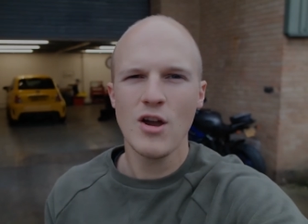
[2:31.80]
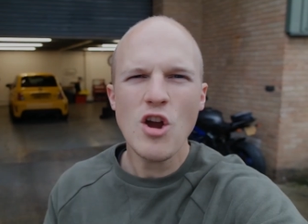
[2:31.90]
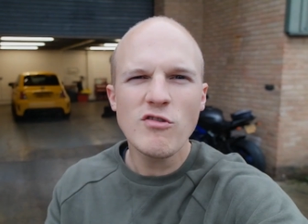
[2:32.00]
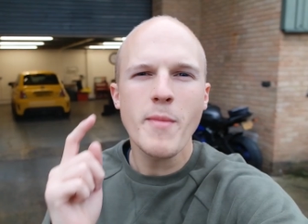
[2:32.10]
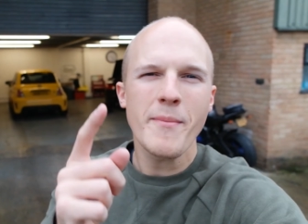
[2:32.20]

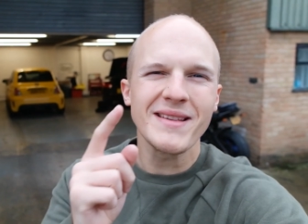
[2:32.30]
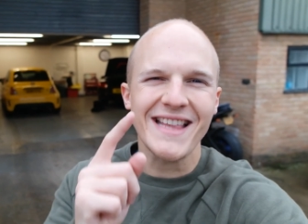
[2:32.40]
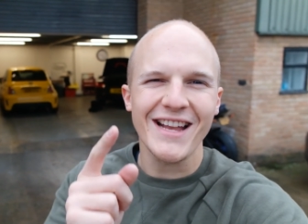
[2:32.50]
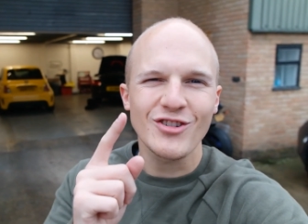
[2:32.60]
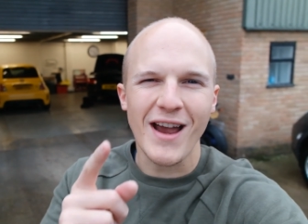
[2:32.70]
Who remembers
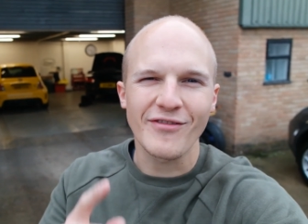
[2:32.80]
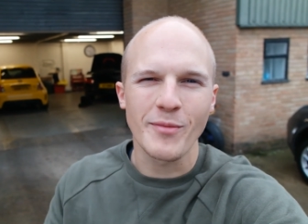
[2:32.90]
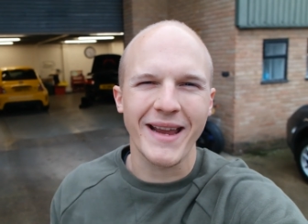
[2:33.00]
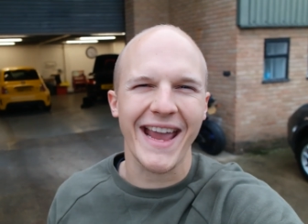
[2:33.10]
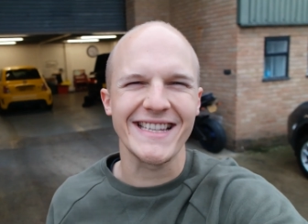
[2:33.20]
that track
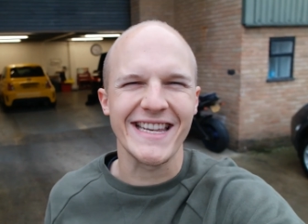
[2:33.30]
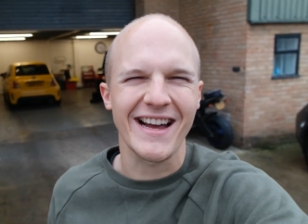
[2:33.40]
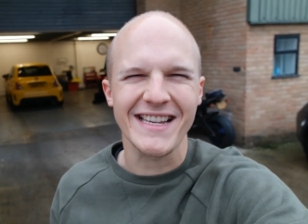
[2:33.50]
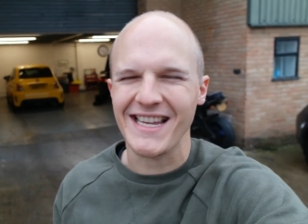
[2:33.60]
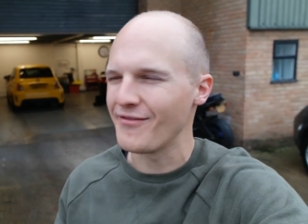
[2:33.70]
from a Casey
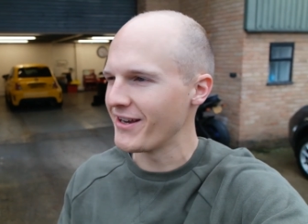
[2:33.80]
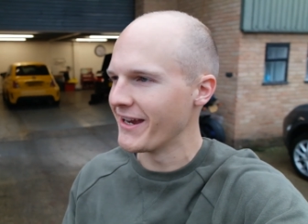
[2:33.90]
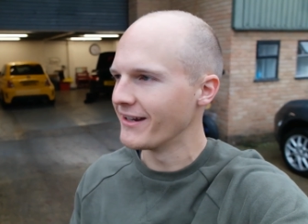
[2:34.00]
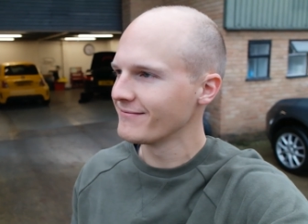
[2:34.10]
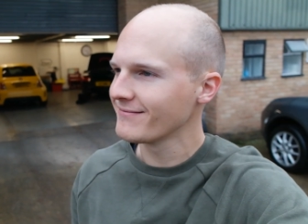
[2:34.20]
Neistat
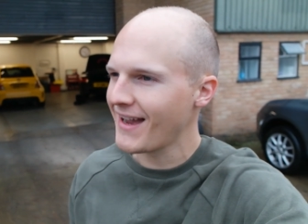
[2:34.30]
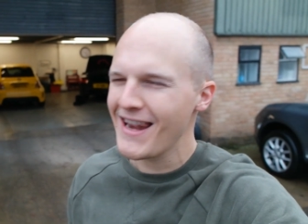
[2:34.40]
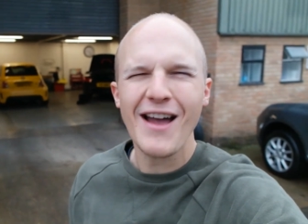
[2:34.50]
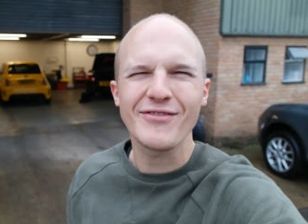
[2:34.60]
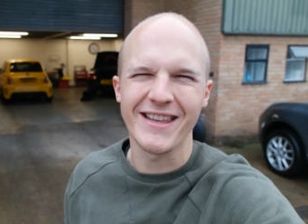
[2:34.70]
video? I
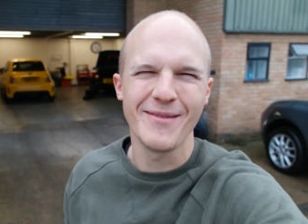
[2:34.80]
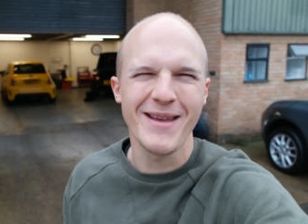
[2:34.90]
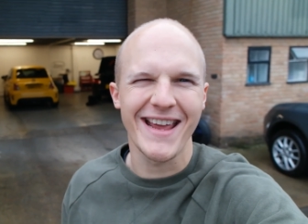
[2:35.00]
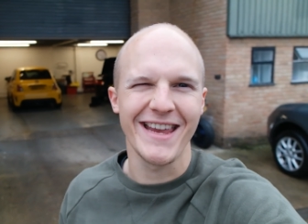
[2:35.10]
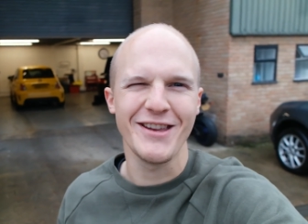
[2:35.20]
loved it the
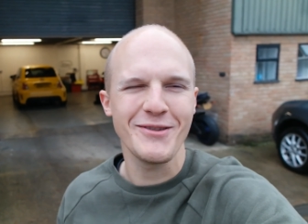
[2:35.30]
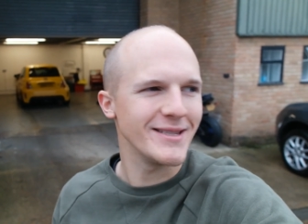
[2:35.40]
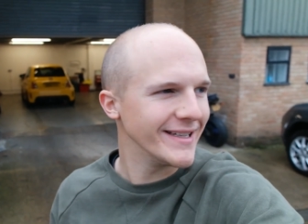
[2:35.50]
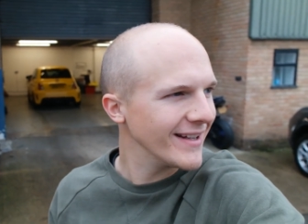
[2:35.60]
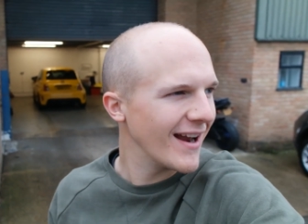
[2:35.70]
minute he
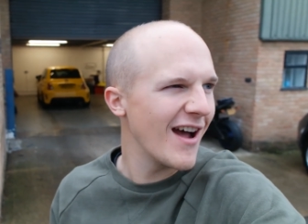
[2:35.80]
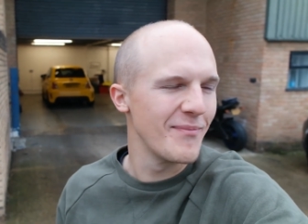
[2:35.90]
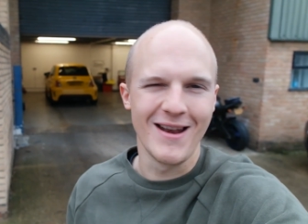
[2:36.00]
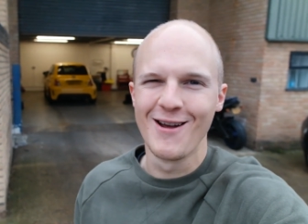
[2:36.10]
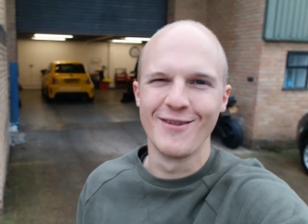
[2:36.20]
used it. I've
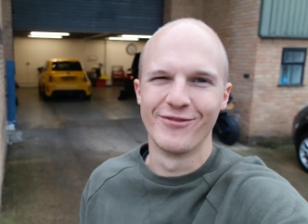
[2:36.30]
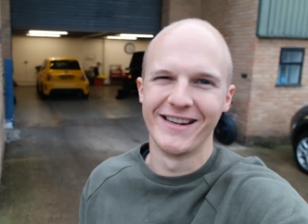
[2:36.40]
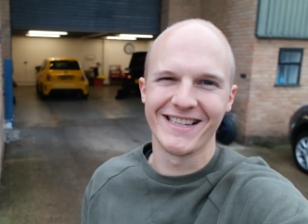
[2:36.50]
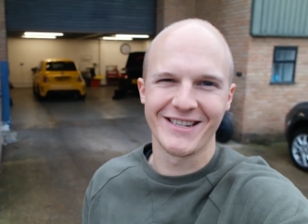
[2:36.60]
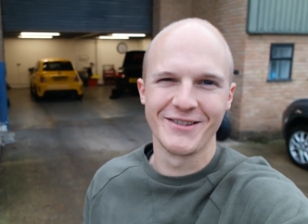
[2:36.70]
been looking for an
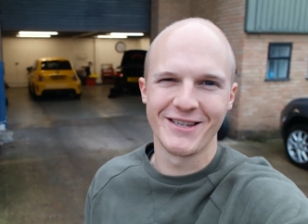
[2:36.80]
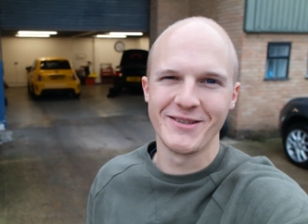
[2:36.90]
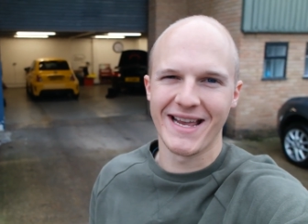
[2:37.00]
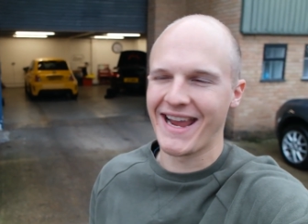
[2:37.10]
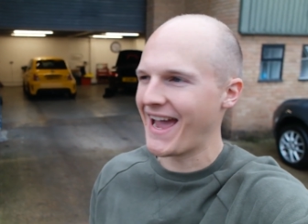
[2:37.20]
excuse to
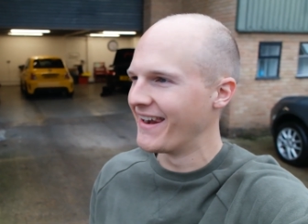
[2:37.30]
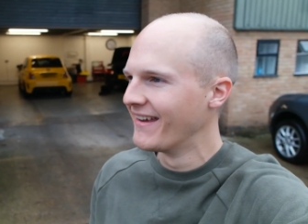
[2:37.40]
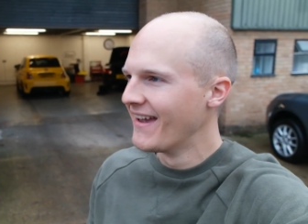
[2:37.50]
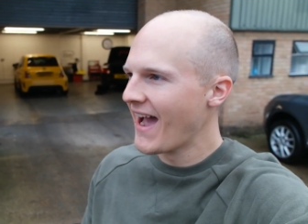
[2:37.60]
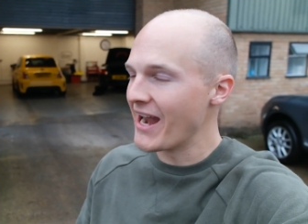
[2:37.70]
use it again.
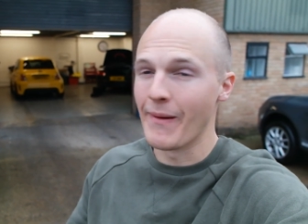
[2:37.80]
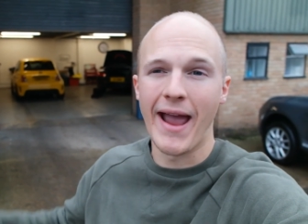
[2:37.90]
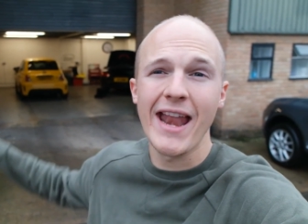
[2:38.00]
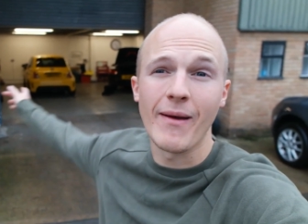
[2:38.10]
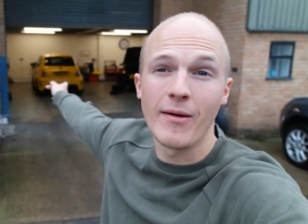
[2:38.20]
Anyway,
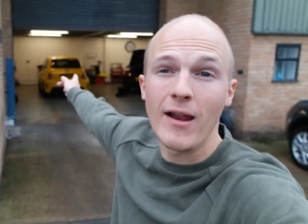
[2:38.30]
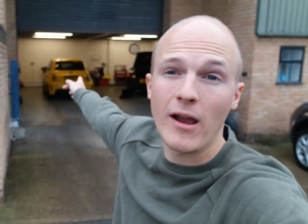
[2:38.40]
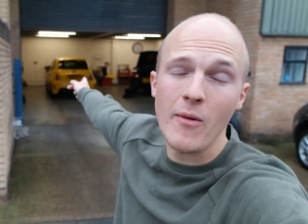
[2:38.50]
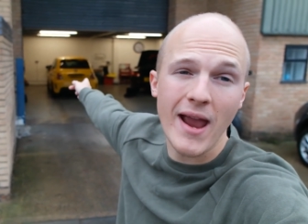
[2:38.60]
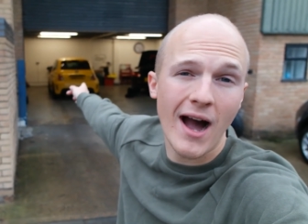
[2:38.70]
look,
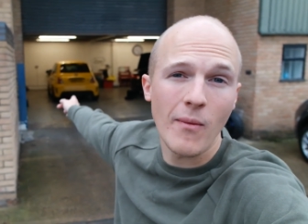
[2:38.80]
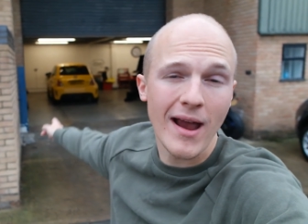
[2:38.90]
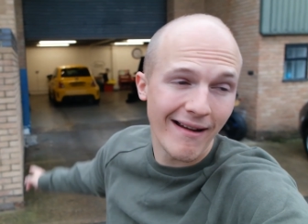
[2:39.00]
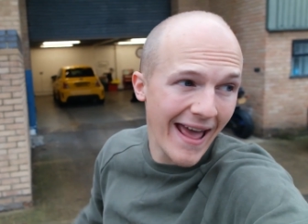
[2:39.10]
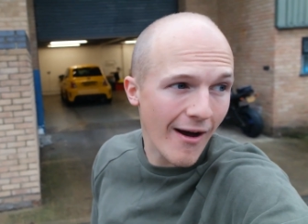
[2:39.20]
here we are. We
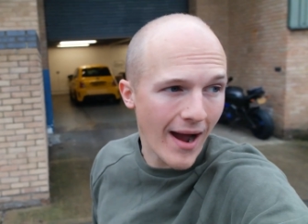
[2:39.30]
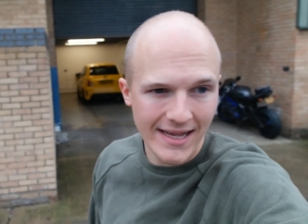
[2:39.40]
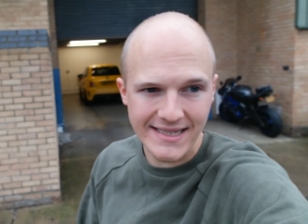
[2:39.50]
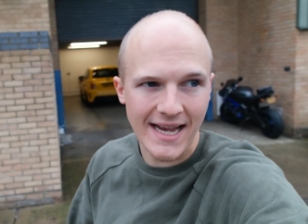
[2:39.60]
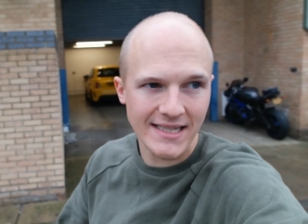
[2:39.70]
are now
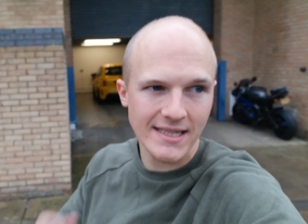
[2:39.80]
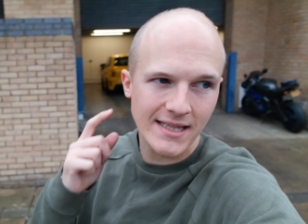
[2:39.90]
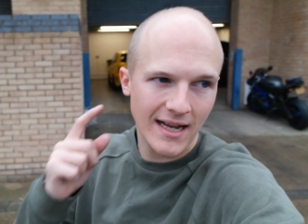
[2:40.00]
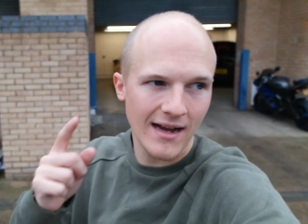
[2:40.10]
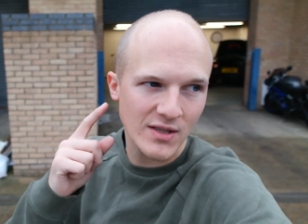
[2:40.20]
at Sextons.
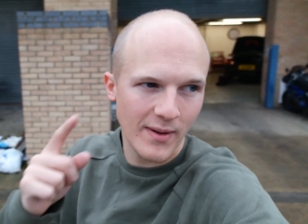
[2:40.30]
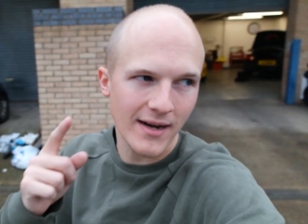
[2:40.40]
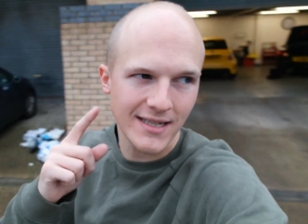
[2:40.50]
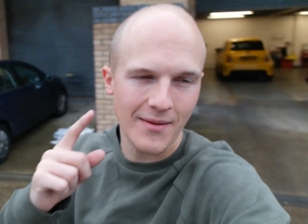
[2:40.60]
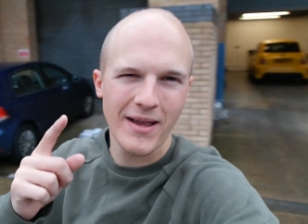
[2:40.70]
The car's
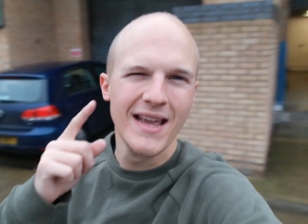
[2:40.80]
parked up